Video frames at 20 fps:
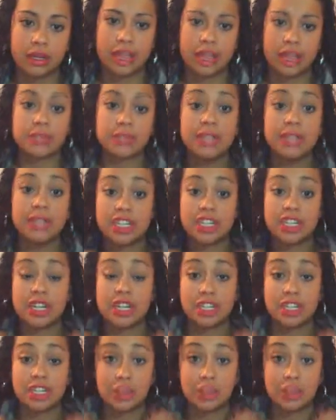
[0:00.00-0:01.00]

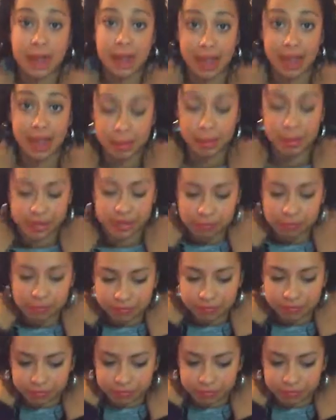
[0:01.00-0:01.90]
explanation as to what happened